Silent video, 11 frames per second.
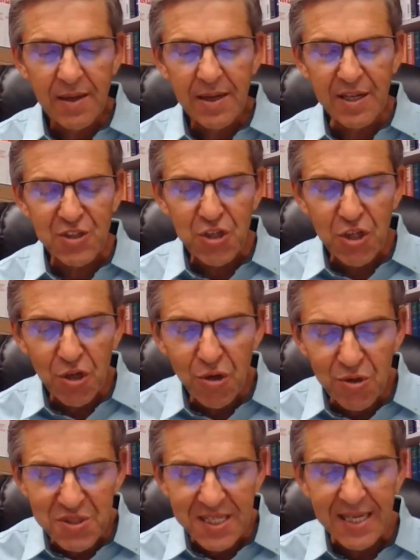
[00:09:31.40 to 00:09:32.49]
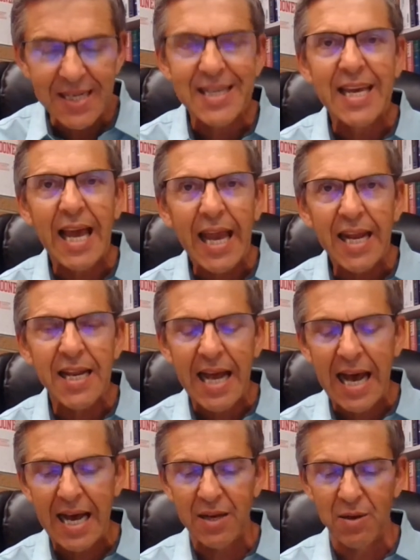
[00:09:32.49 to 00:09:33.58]
is used in
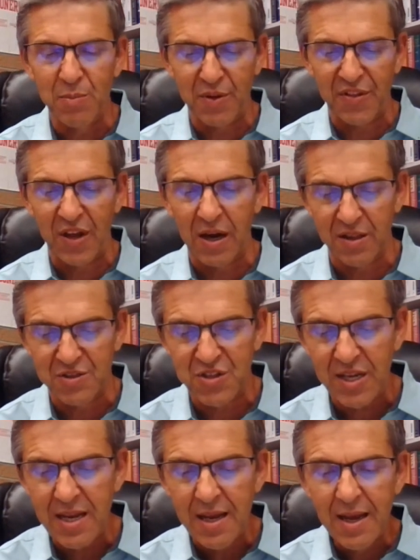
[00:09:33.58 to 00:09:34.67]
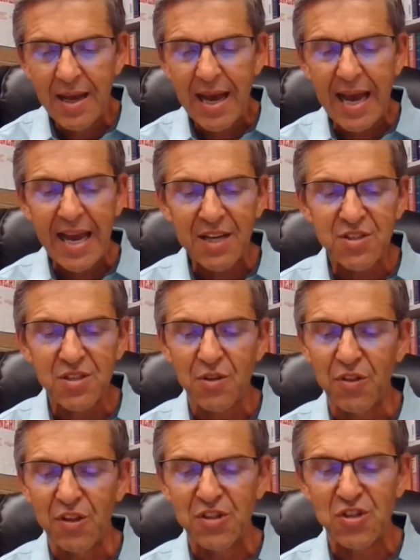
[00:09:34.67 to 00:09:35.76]
Canaanite mythology as
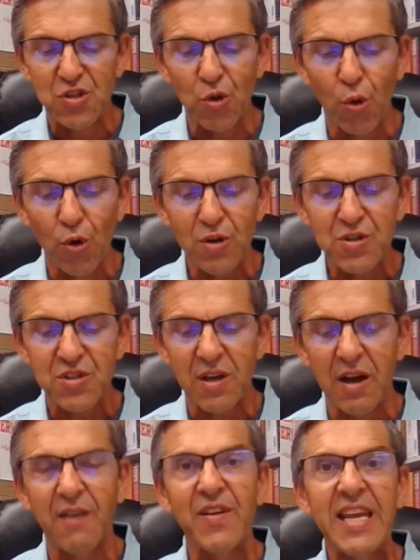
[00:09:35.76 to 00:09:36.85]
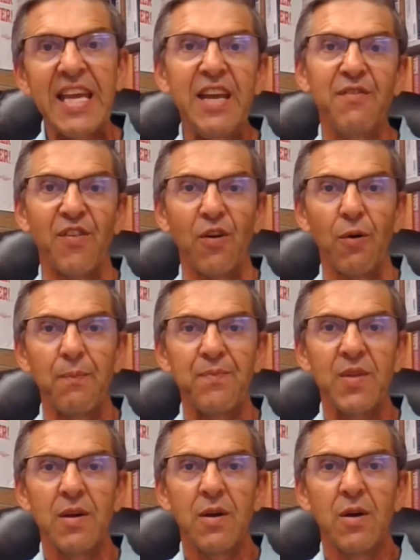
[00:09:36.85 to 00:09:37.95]
the source of evil.
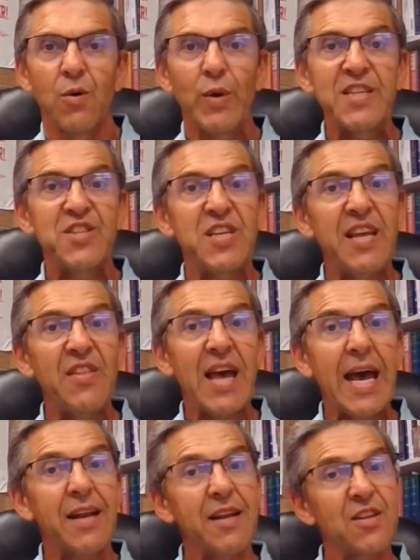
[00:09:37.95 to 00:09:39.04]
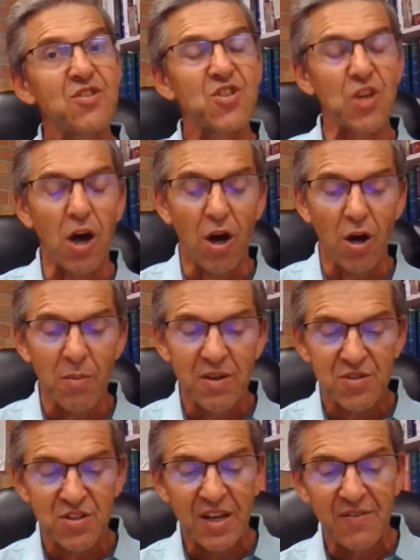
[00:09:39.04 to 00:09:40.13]
We see that in Psalm
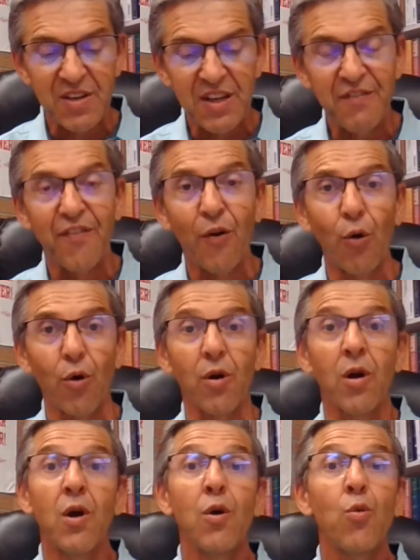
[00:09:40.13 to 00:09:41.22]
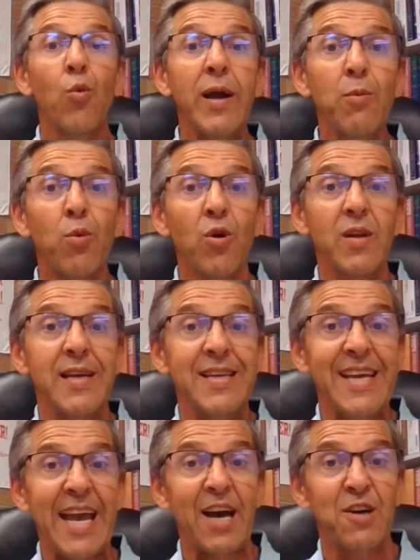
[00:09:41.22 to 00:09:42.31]
74. We will
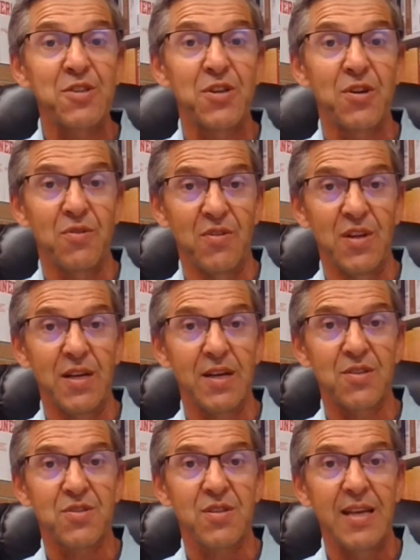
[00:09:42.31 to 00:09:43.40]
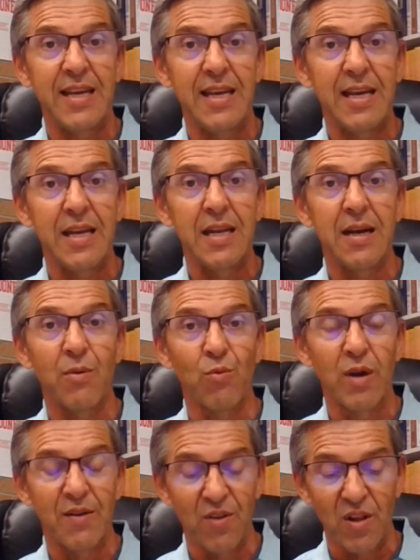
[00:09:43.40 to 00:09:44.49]
encounter this in
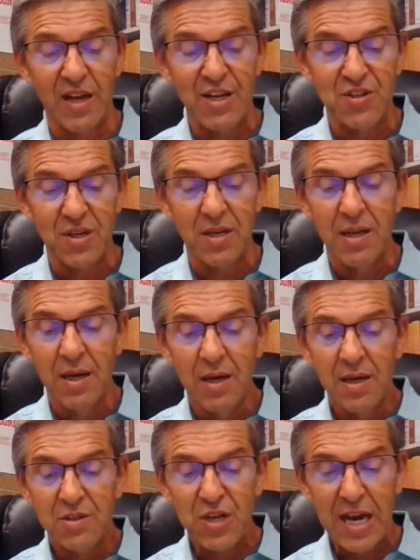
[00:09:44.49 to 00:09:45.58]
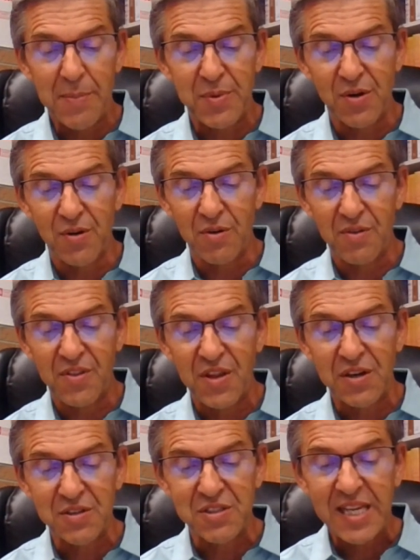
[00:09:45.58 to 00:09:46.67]
Revelation chapter
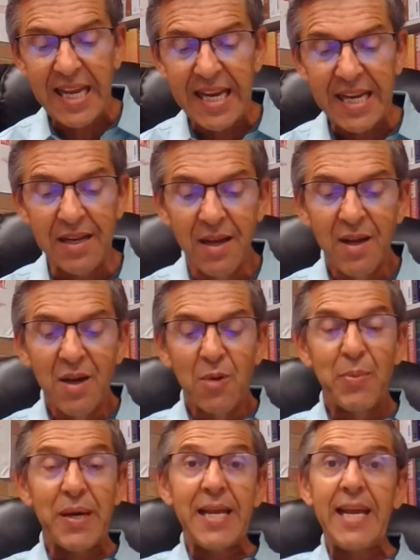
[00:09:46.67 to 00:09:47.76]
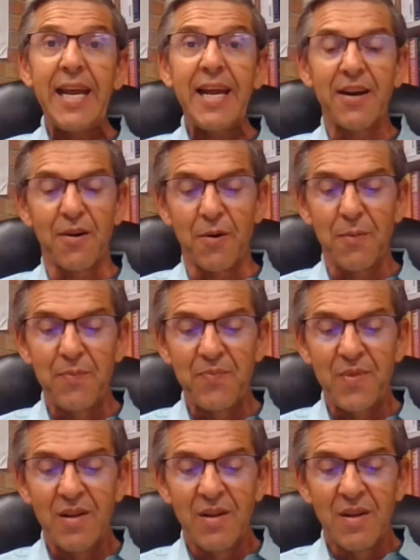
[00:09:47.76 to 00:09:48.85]
13. But here,
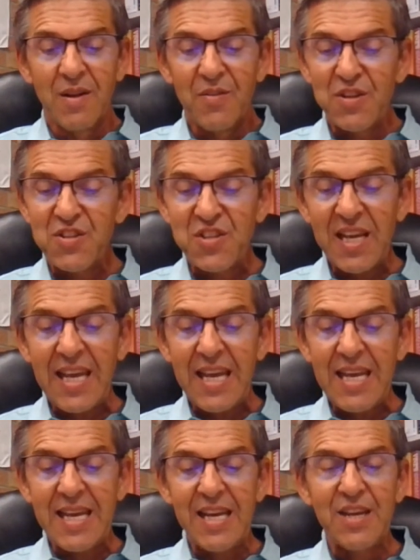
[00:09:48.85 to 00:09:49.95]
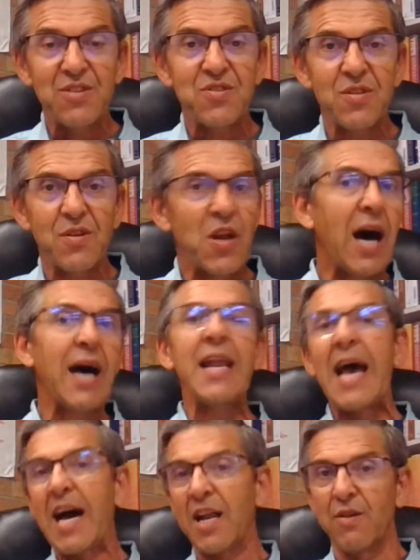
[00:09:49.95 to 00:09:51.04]
the sea is not
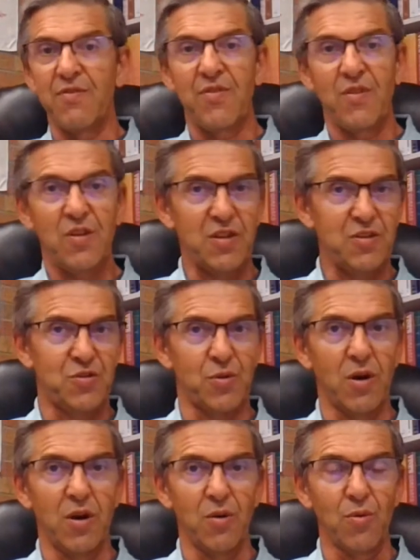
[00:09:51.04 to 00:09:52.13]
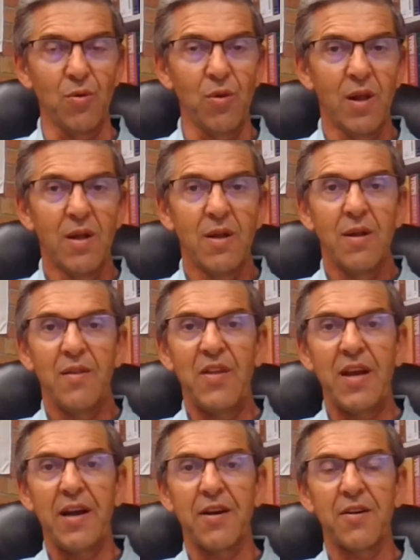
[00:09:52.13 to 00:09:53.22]
out of control.
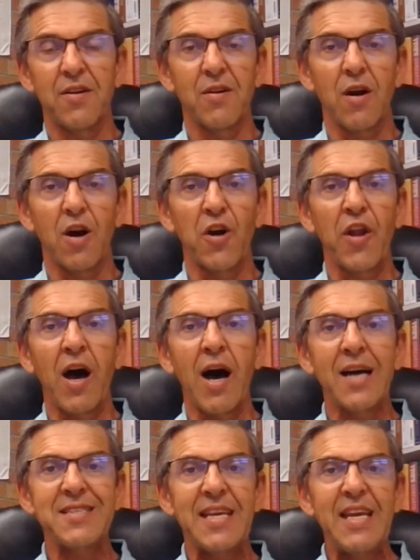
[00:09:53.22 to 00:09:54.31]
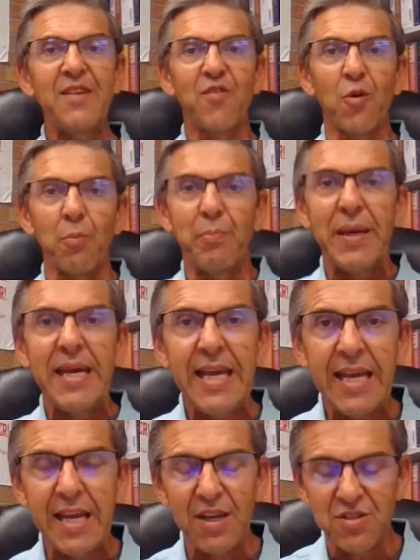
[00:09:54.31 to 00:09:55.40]
There are not evil
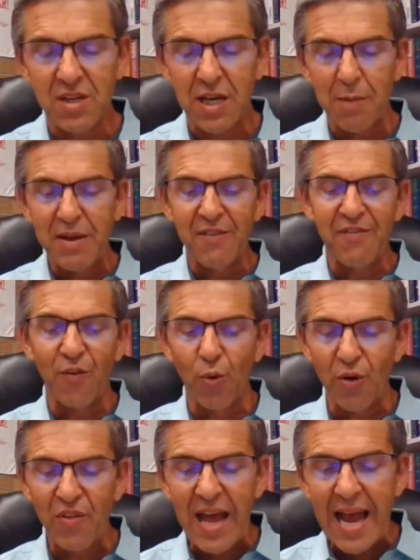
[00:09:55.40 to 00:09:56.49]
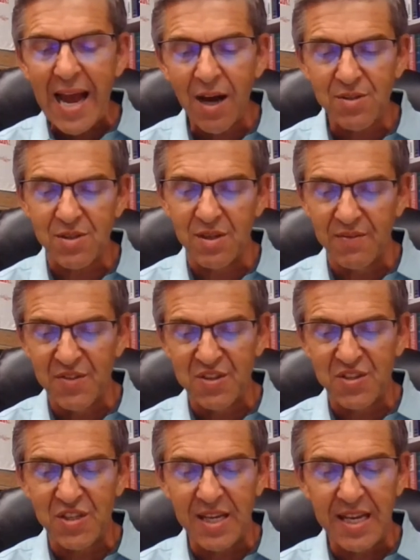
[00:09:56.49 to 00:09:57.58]
beings coming forth out of the
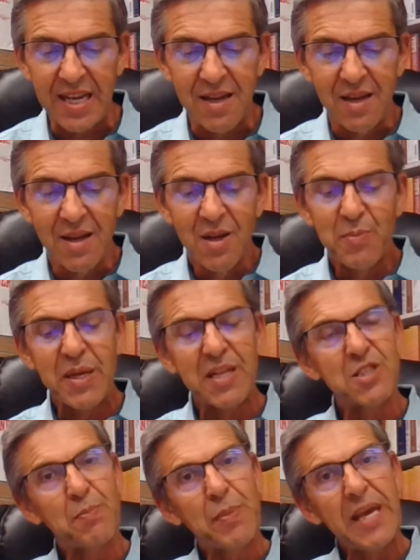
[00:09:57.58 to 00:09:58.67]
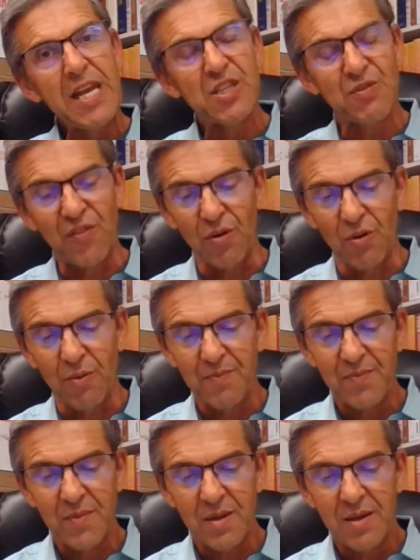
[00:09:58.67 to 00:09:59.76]
sea, but it's peaceful,
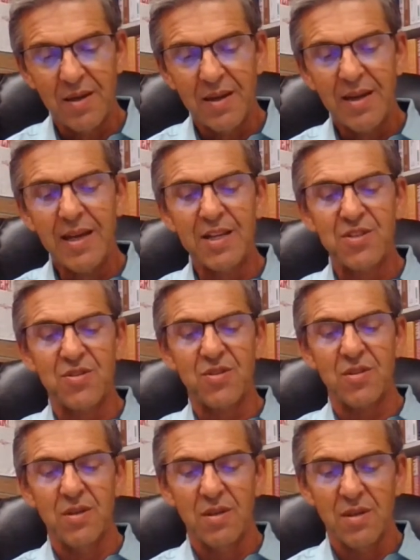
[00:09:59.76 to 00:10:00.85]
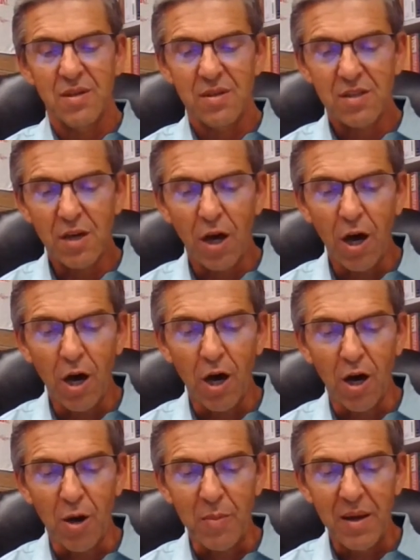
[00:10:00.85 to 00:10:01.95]
it's
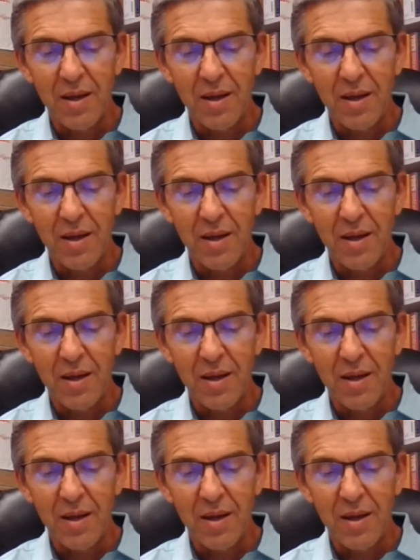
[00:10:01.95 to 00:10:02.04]
calm,